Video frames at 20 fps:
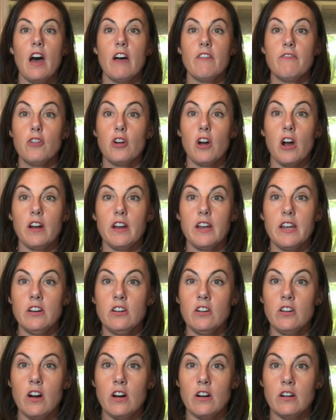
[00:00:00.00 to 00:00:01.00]
For our
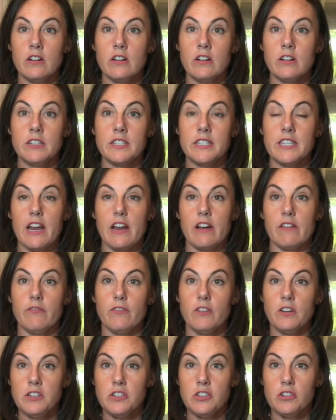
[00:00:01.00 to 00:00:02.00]
kindergartners and
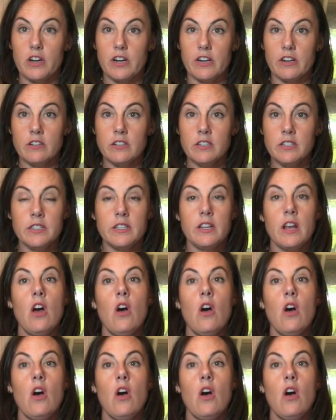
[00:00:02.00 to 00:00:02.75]
first graders,